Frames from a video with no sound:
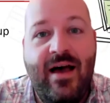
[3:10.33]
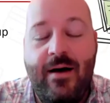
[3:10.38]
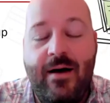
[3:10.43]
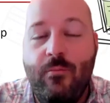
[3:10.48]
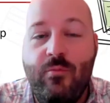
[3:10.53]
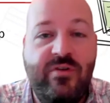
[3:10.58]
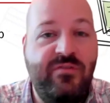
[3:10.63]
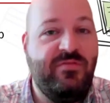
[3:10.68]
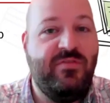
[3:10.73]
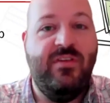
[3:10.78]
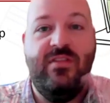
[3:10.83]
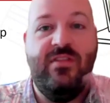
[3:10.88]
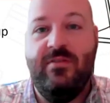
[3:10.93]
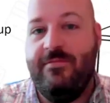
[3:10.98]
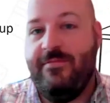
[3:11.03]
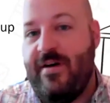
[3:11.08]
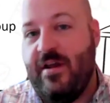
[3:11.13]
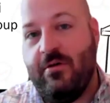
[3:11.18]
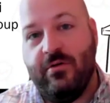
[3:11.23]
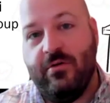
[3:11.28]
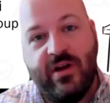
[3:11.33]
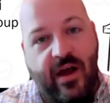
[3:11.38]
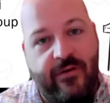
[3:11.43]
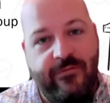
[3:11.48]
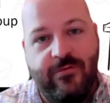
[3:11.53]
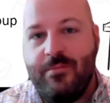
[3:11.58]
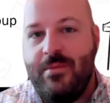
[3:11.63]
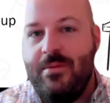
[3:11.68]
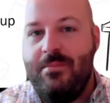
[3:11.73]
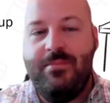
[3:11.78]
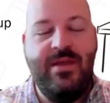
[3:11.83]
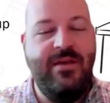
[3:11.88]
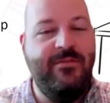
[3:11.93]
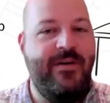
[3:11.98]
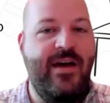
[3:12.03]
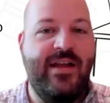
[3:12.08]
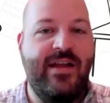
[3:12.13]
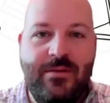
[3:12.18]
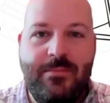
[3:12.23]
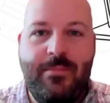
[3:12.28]
We've seen the federal government be
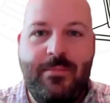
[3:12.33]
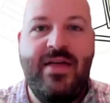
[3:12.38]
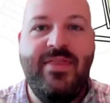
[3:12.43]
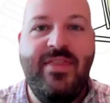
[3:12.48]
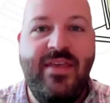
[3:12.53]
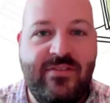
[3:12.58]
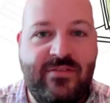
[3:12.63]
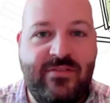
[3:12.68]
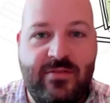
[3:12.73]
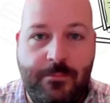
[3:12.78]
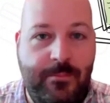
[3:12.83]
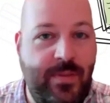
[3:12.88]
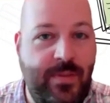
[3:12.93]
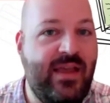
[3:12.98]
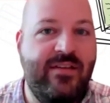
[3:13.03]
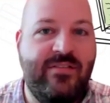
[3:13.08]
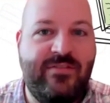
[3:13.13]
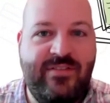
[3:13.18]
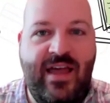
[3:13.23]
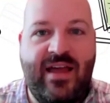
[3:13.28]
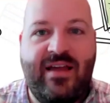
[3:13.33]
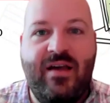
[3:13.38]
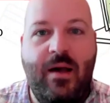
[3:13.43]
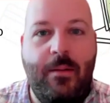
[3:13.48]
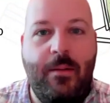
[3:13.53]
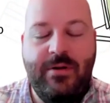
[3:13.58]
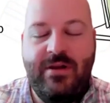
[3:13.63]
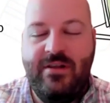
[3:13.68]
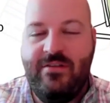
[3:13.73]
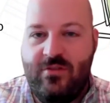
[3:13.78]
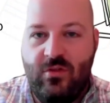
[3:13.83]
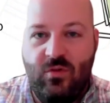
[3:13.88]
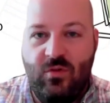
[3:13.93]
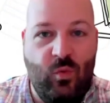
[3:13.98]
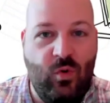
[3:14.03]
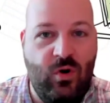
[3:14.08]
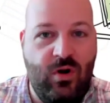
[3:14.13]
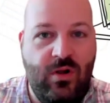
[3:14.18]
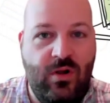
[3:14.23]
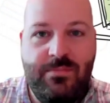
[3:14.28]
affected by this, the biggest tech companies in the
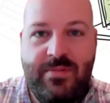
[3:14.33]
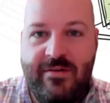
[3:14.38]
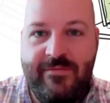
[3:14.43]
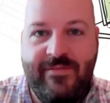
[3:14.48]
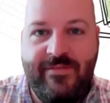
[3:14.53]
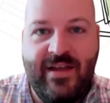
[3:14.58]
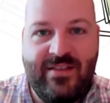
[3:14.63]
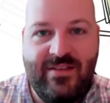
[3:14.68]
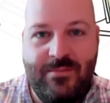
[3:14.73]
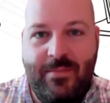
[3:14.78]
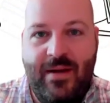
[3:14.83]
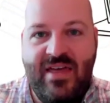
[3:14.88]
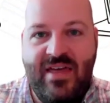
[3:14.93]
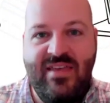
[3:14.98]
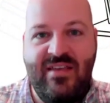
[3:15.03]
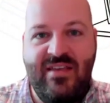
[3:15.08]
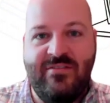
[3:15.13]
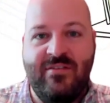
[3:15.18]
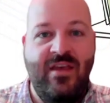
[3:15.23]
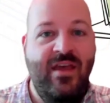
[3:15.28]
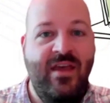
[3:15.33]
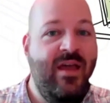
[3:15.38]
world be affected by this,